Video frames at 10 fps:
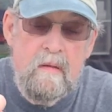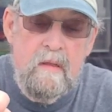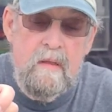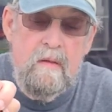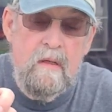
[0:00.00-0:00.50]

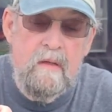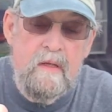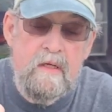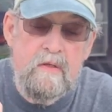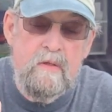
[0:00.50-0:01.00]
get all of
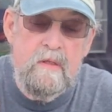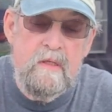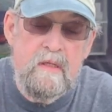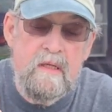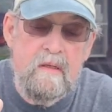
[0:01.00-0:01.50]
that
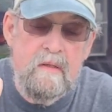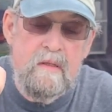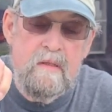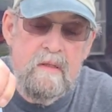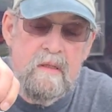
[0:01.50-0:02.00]
shortening down
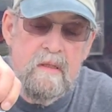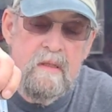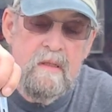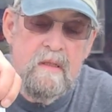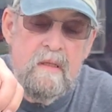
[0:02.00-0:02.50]
into to
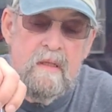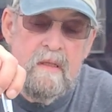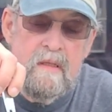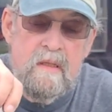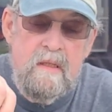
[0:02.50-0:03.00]

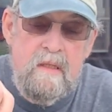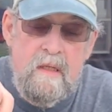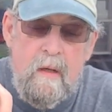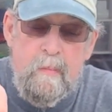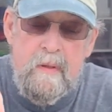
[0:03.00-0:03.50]
heat
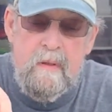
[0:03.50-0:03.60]
up.